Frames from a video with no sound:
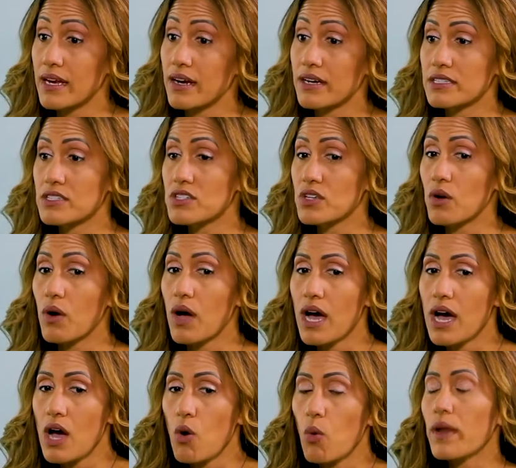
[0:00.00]
And so
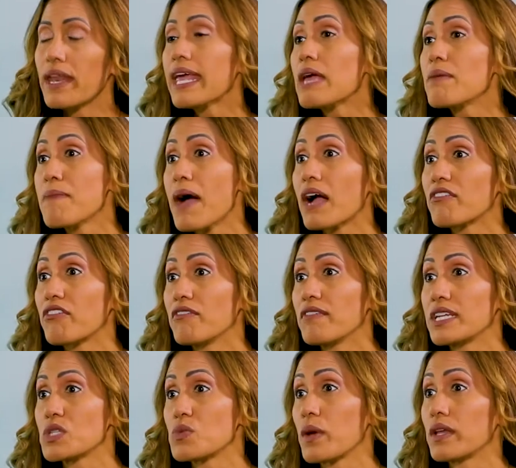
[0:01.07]
when I came back from
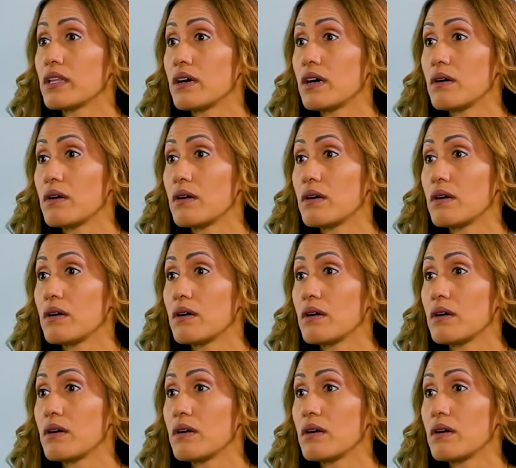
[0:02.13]
Venezuela,